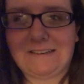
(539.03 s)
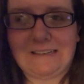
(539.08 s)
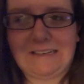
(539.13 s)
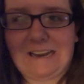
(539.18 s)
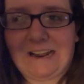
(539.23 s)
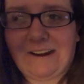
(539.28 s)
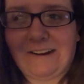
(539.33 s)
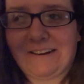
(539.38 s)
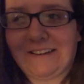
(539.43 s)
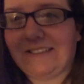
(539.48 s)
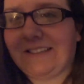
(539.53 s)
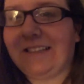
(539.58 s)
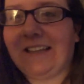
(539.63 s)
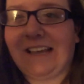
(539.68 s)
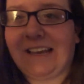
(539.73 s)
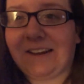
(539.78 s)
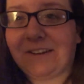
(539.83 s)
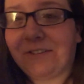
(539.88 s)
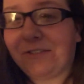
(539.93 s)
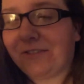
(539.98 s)
Now he's
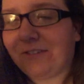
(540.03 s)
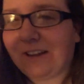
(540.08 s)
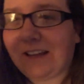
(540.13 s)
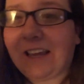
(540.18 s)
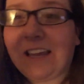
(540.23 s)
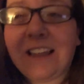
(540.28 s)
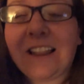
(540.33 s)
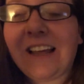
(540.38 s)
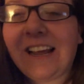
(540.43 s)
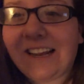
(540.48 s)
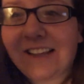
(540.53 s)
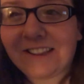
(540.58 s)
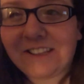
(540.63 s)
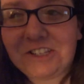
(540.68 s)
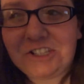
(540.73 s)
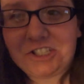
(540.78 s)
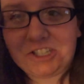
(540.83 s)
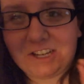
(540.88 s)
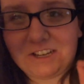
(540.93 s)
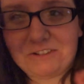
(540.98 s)
like, he like
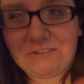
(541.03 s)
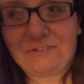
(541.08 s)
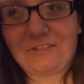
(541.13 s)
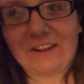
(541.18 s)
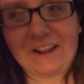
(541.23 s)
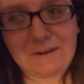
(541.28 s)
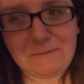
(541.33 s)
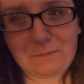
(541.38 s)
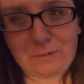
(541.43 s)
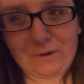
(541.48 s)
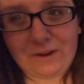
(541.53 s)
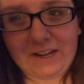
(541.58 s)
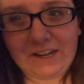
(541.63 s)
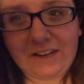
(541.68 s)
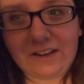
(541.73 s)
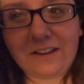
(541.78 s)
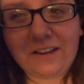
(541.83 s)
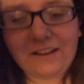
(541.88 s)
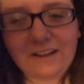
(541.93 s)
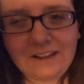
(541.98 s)
legit
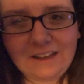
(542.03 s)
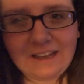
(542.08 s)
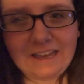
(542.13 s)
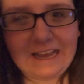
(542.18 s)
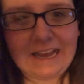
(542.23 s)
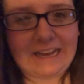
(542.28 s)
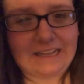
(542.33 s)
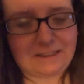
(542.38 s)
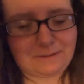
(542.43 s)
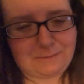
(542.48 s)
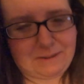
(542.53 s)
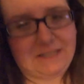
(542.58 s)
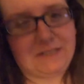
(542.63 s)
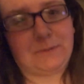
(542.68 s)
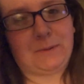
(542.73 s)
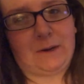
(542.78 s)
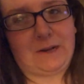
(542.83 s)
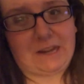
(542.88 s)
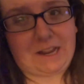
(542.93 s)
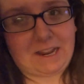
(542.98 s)
fanboyed at the
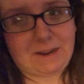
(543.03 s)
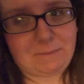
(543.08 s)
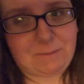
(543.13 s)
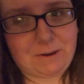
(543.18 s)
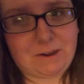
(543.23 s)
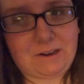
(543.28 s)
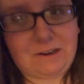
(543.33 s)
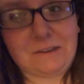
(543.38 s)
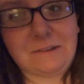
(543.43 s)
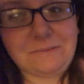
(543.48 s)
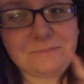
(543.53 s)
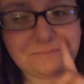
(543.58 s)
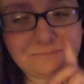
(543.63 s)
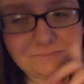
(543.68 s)
baseball game, y'all.